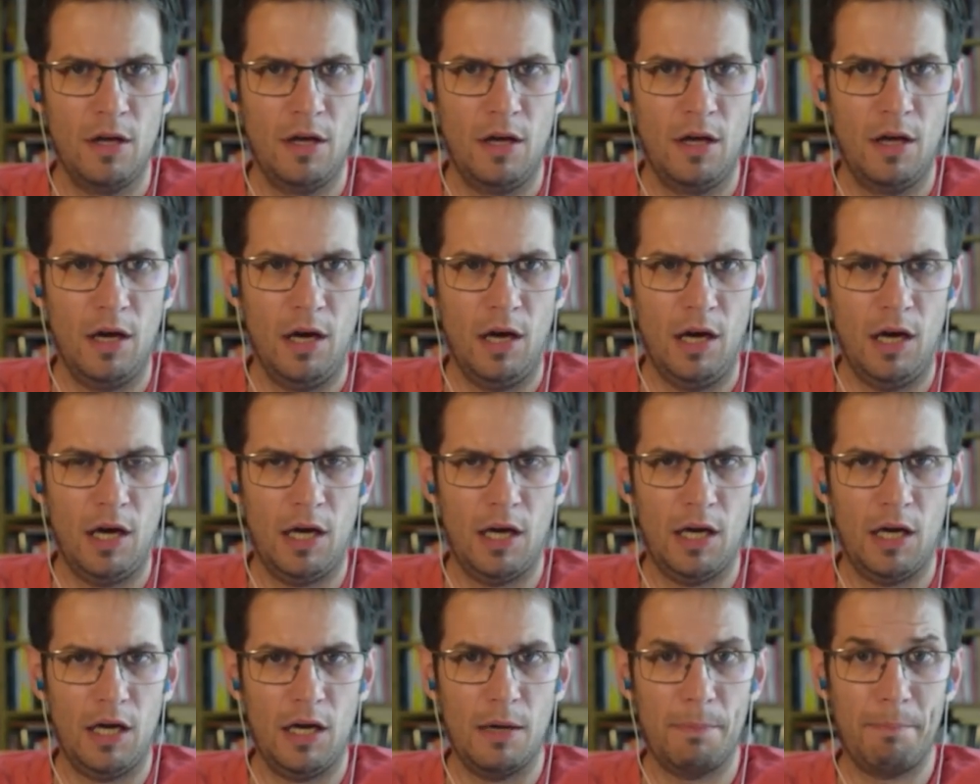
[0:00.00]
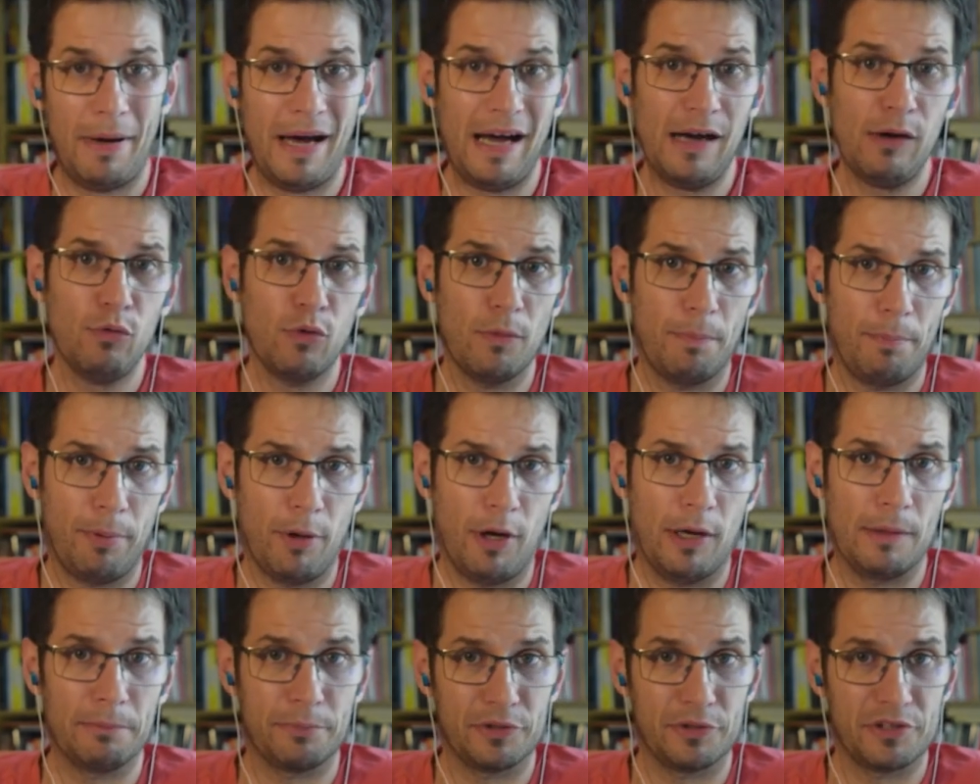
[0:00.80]
a
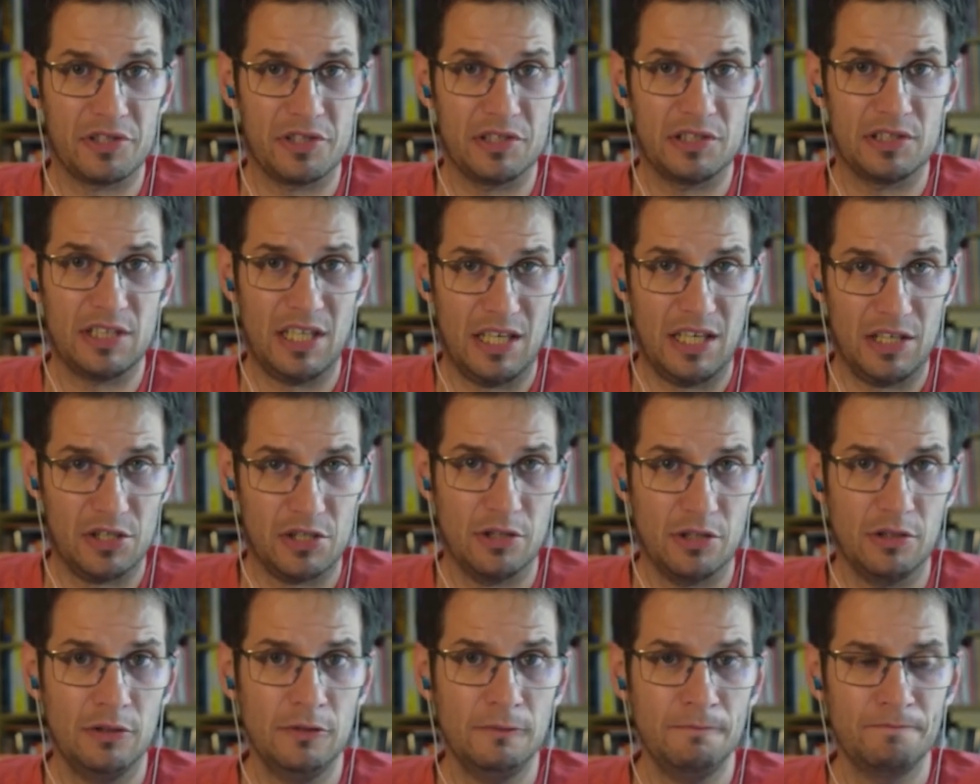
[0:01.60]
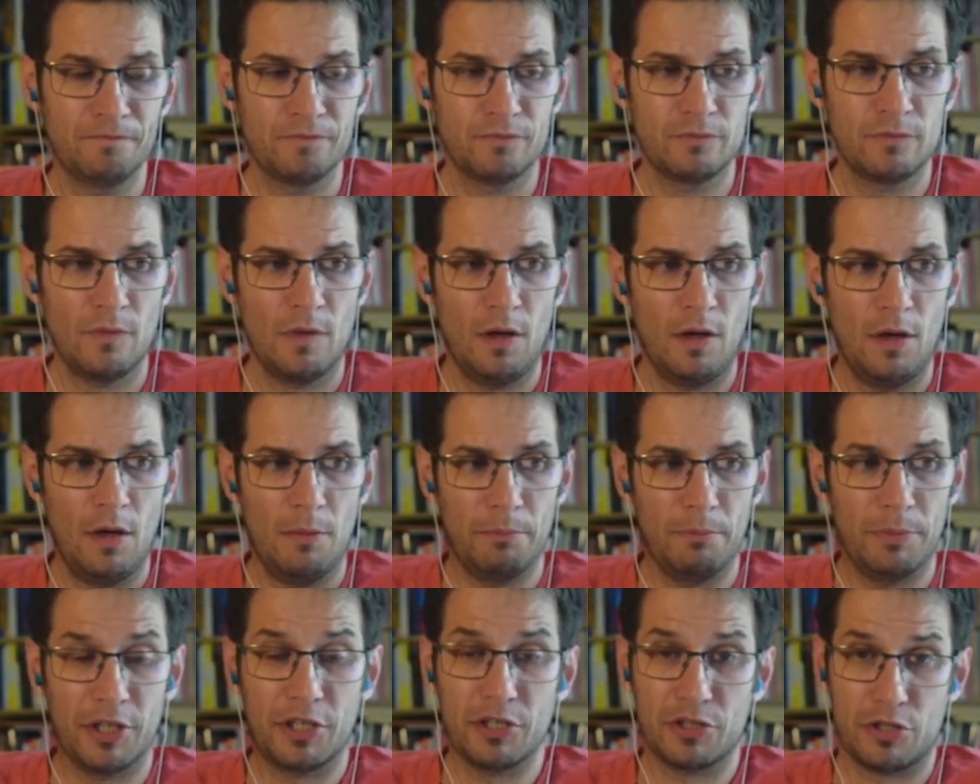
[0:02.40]
PowerPoint presentation,
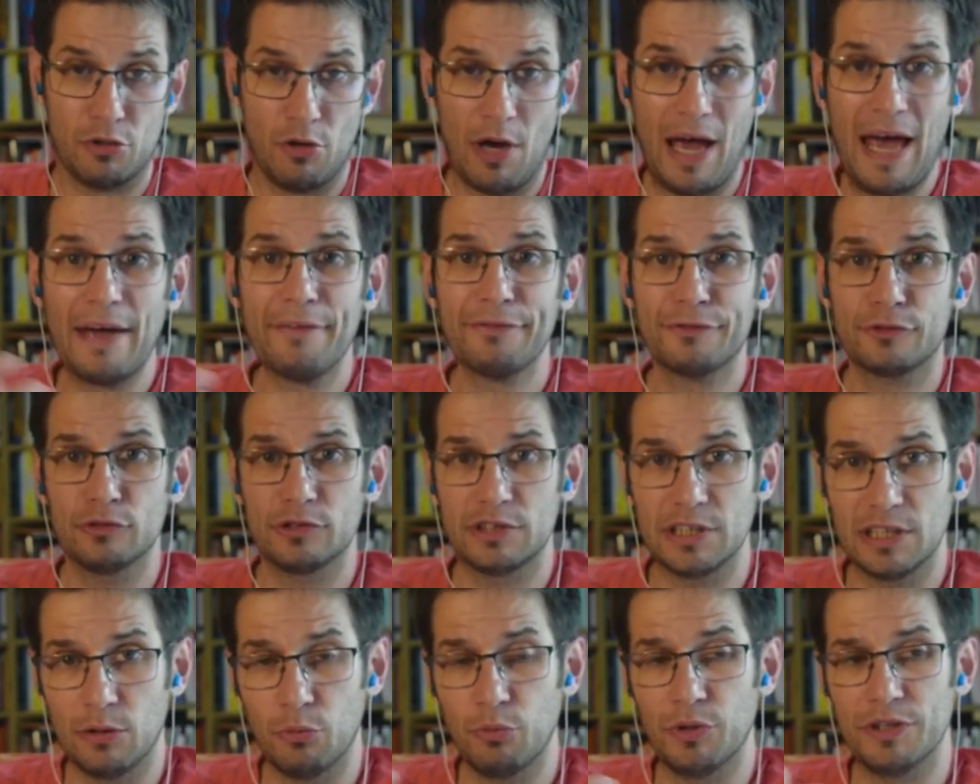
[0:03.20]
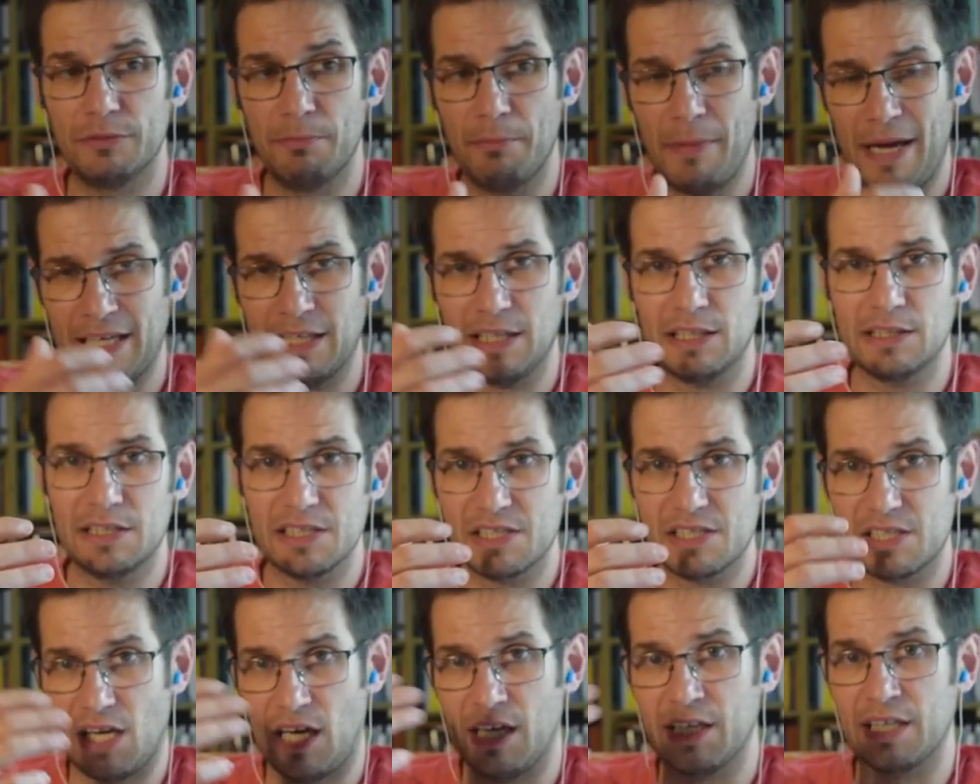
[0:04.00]
because you have to deal with many
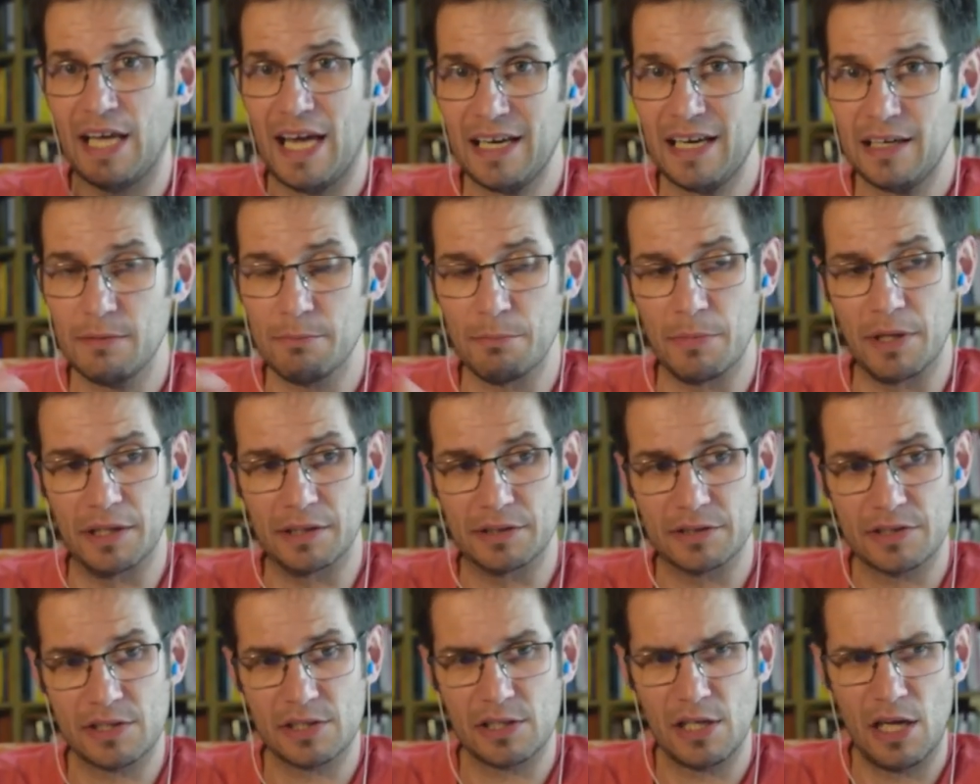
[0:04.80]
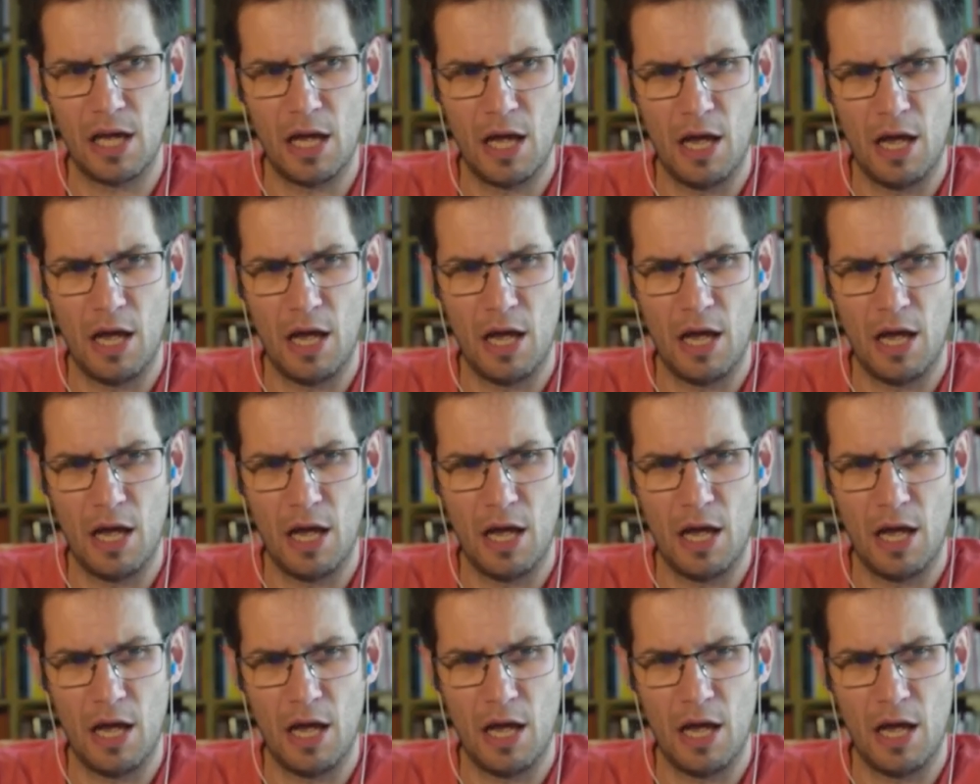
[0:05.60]
design elements.